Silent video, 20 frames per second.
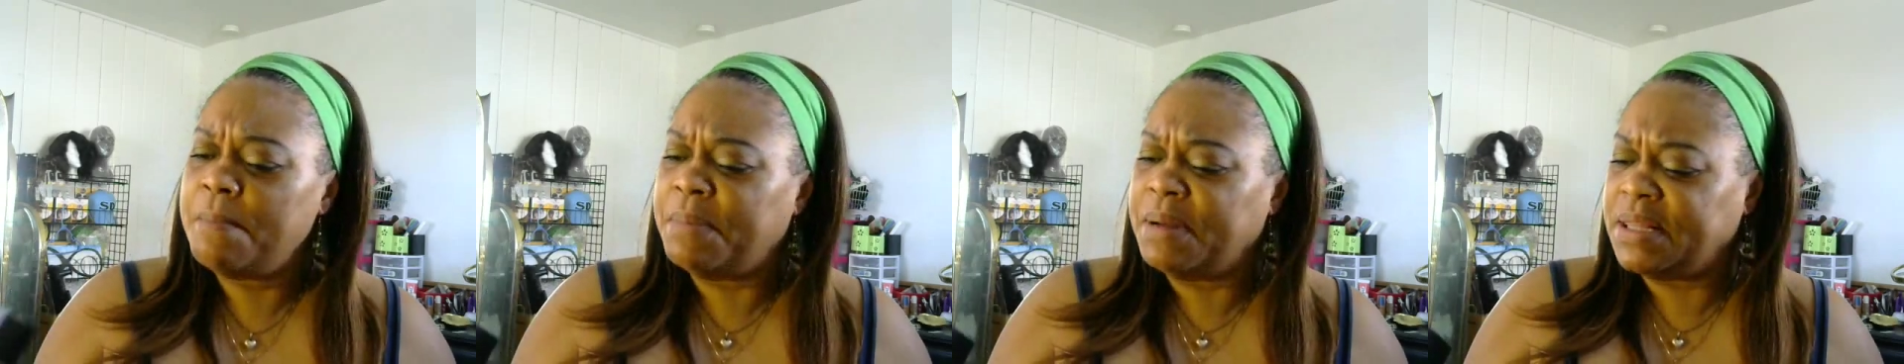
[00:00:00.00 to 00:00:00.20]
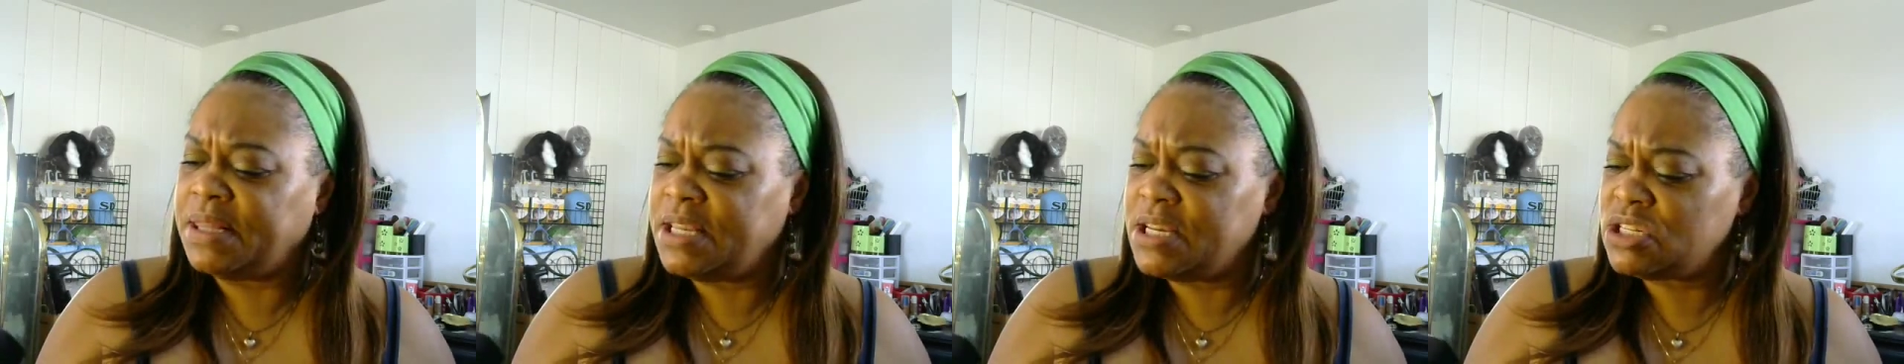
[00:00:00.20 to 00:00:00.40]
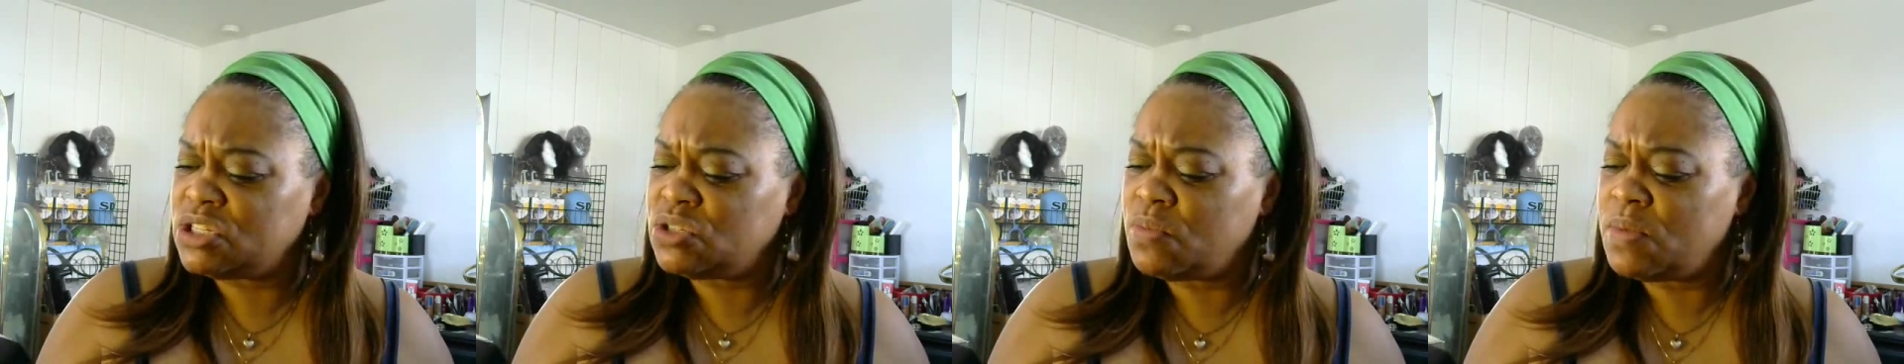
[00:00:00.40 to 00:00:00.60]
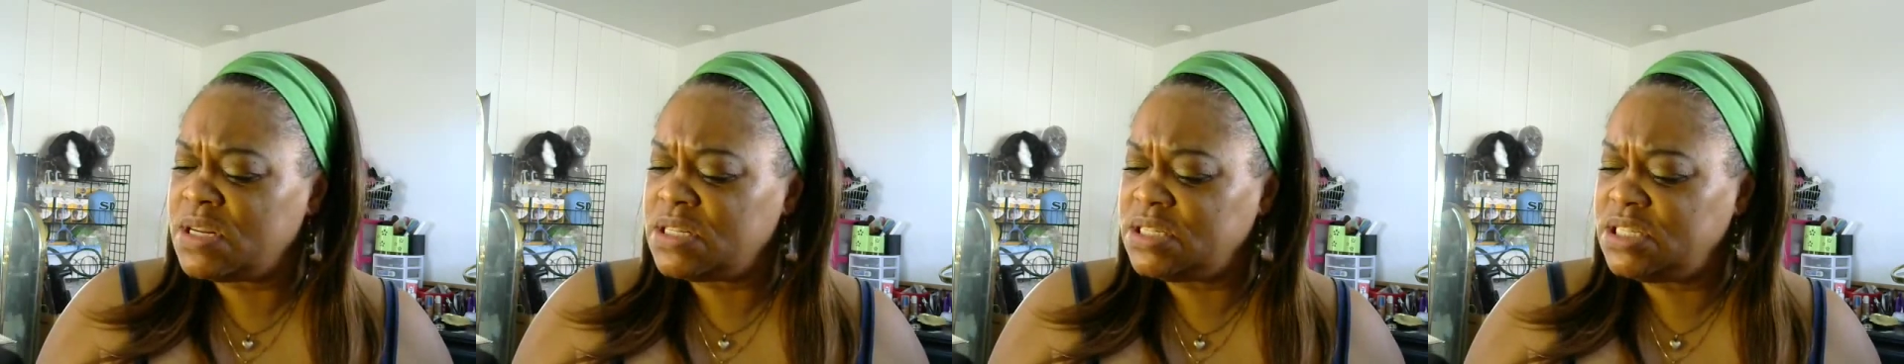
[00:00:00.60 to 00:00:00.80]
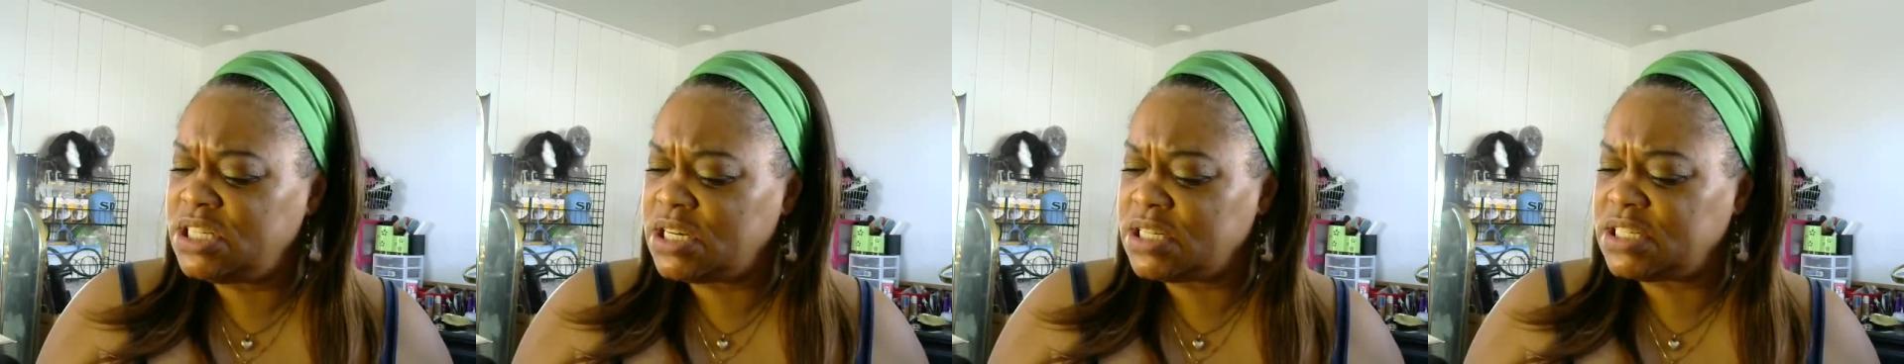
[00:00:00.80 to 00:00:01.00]
but this
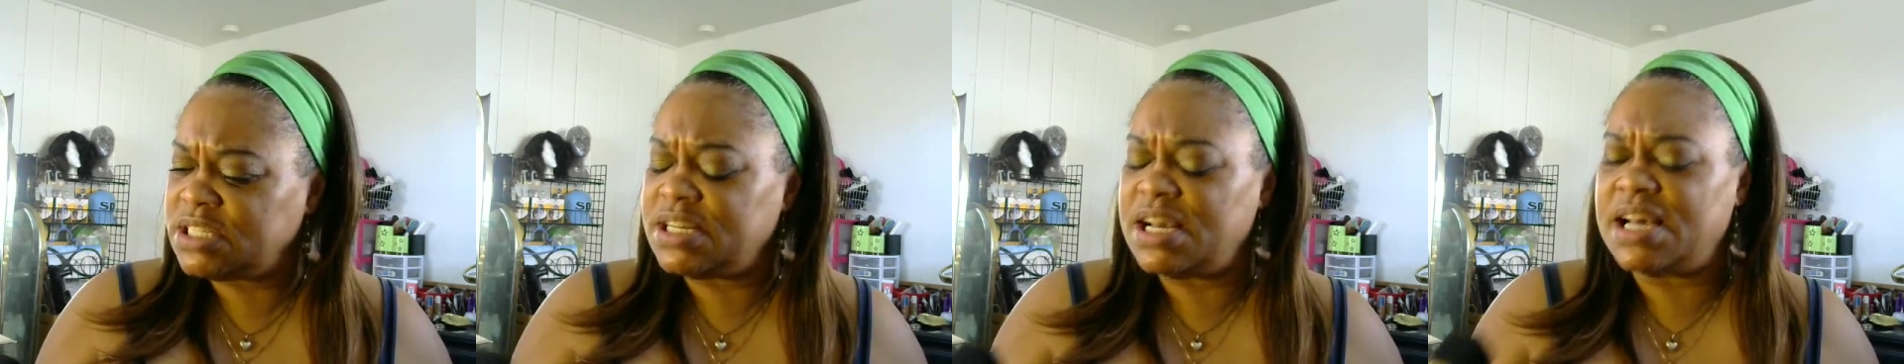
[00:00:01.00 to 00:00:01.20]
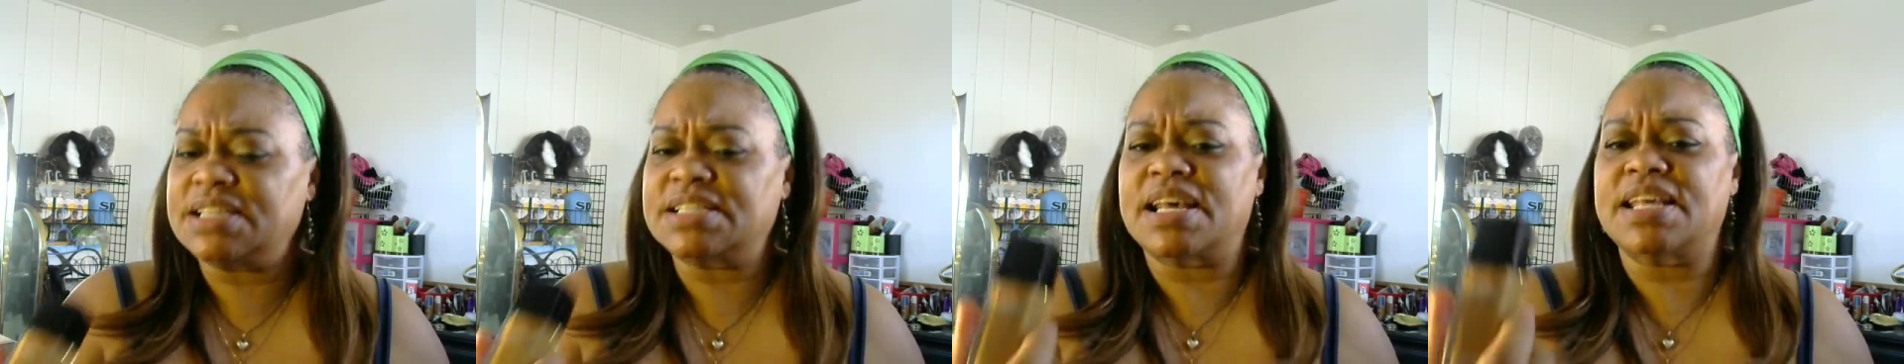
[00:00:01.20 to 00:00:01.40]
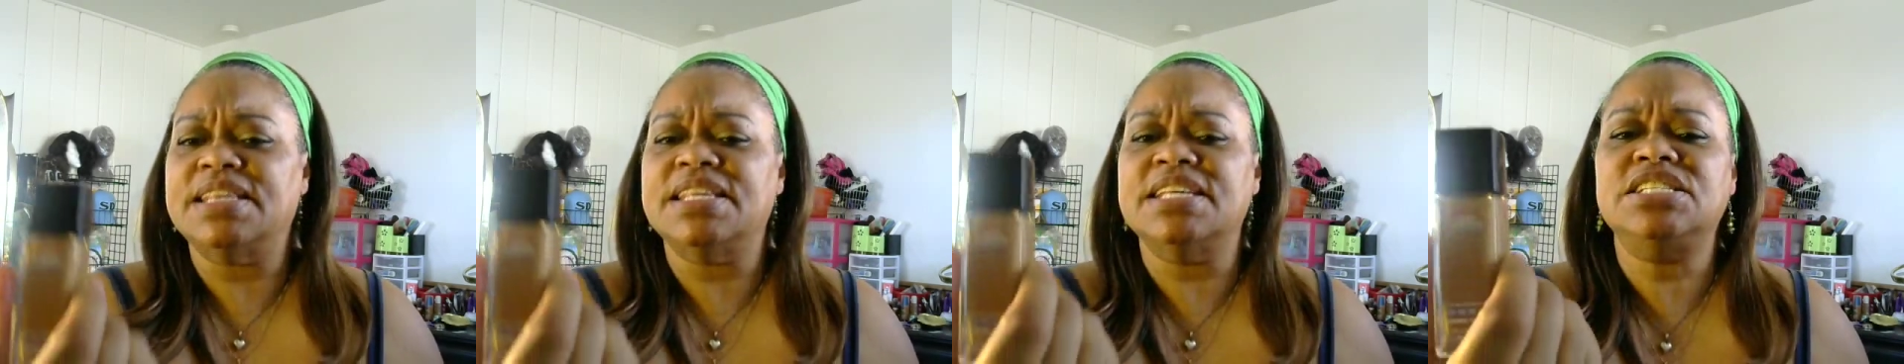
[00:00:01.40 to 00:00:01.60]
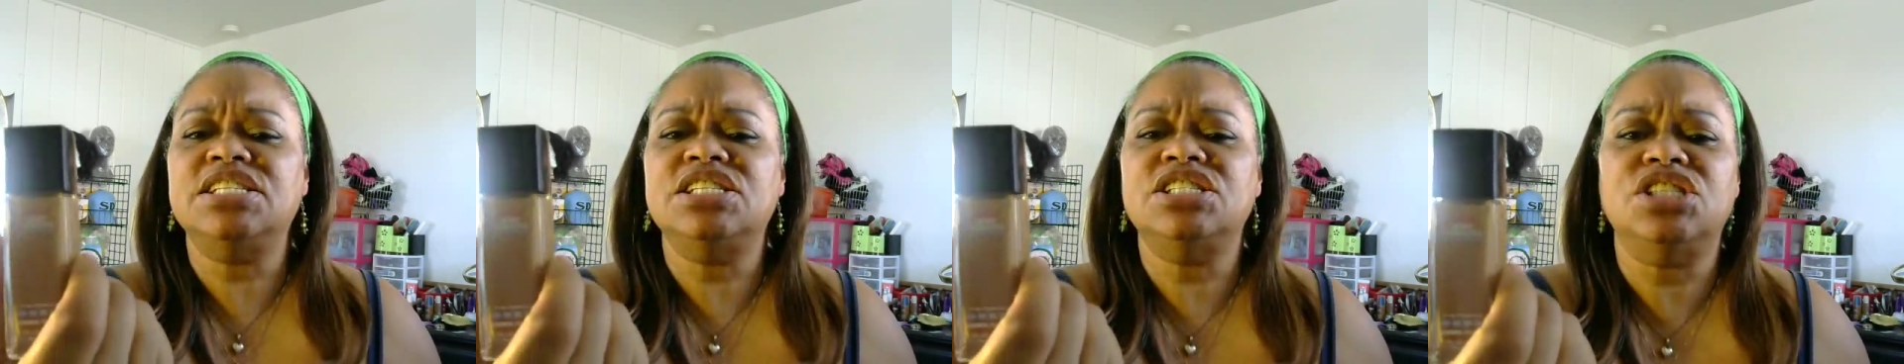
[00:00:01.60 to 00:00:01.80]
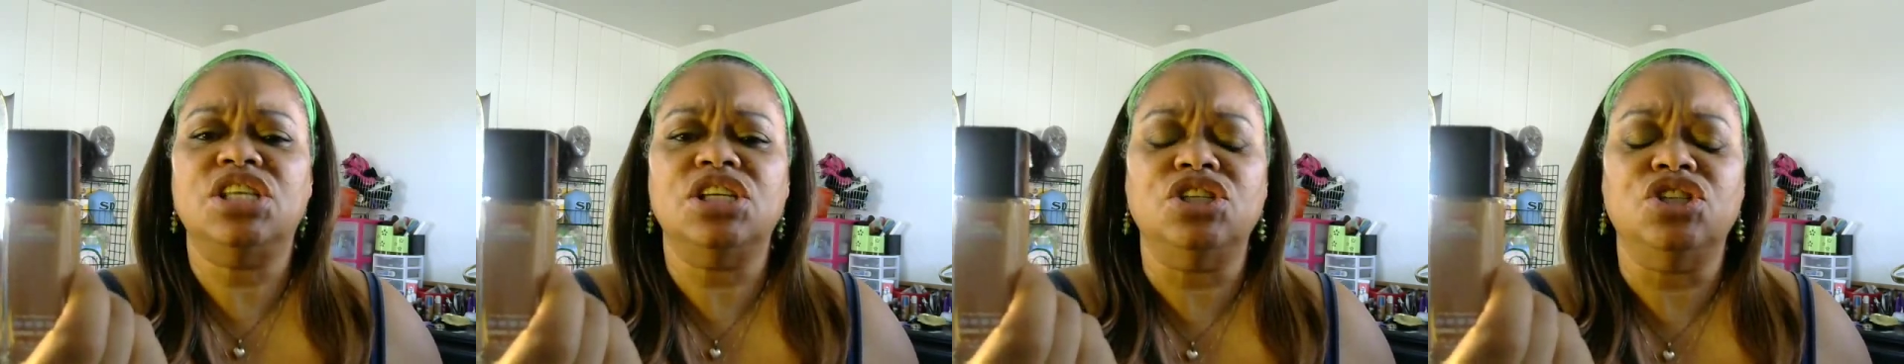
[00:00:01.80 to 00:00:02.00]
one just says and this is the